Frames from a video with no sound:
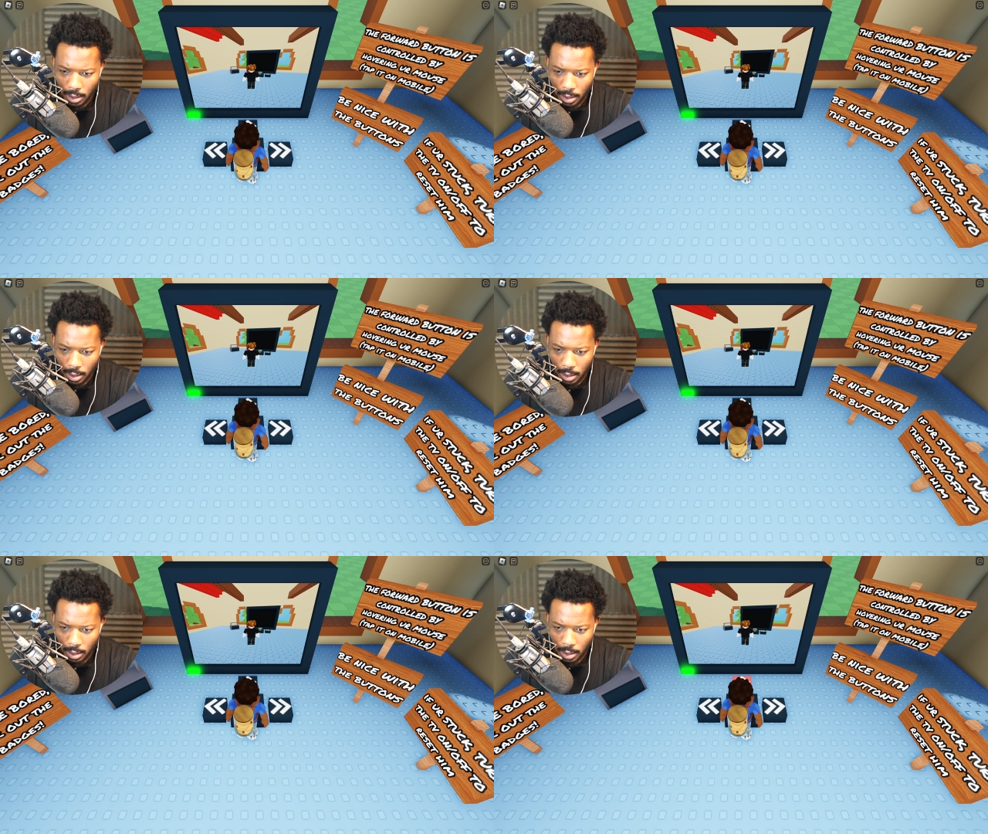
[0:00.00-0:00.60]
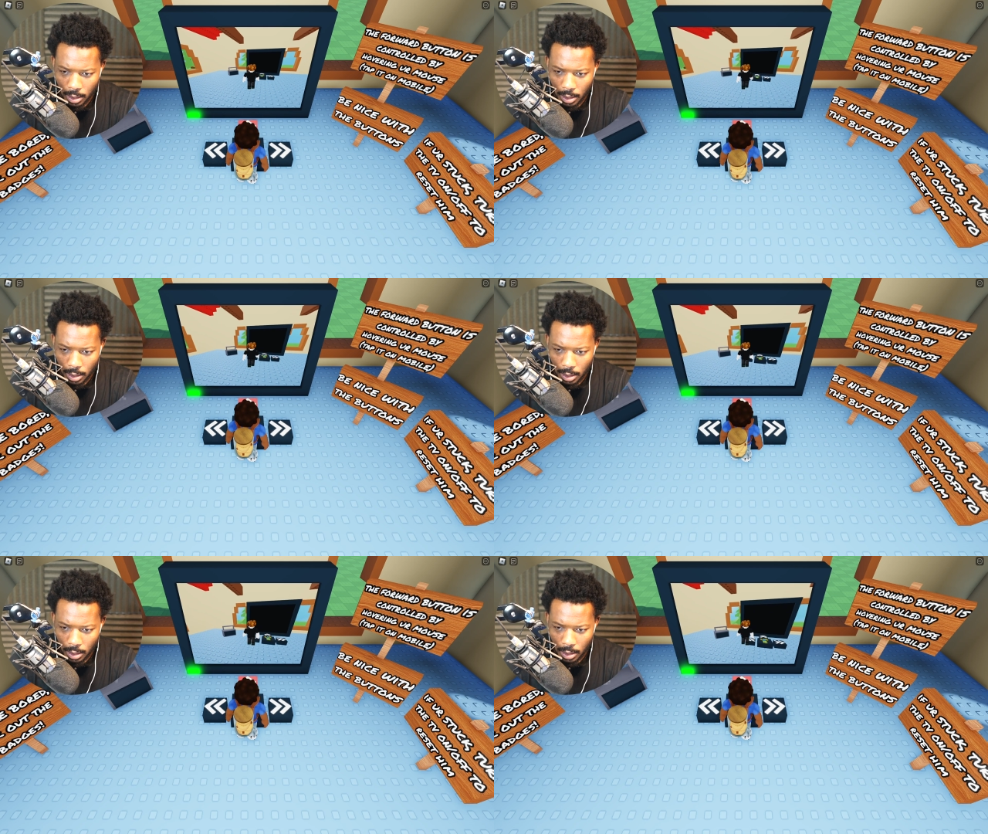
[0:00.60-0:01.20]

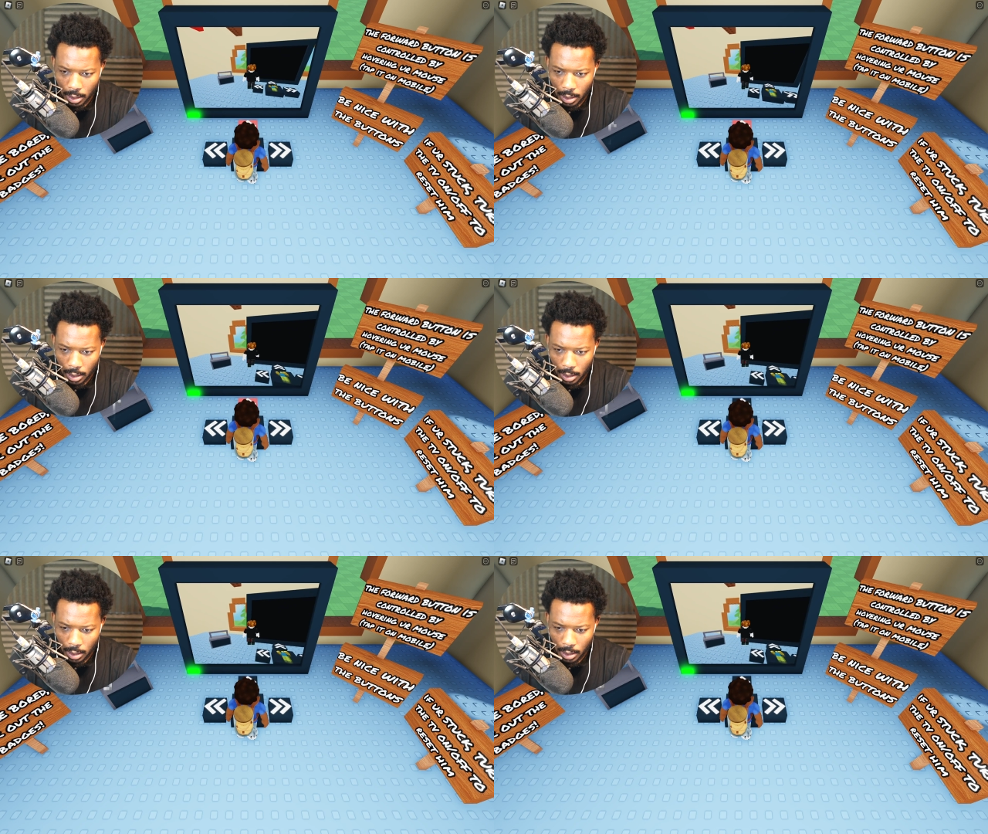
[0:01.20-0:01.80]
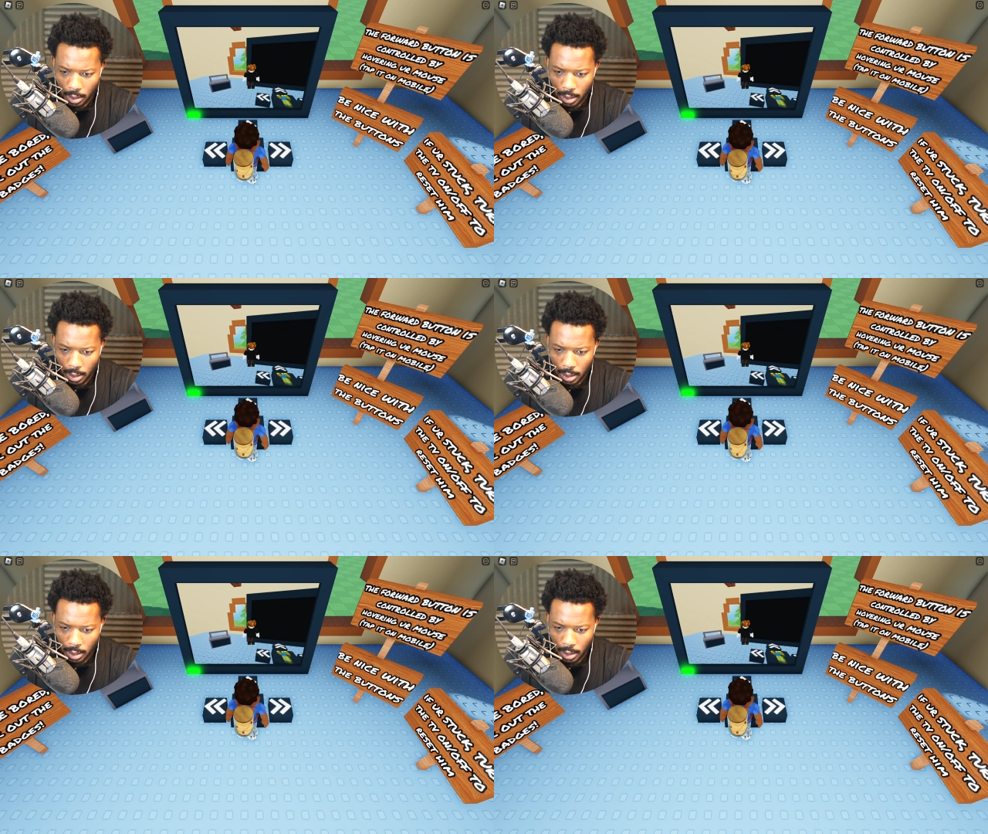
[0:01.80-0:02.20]
Nothing is said.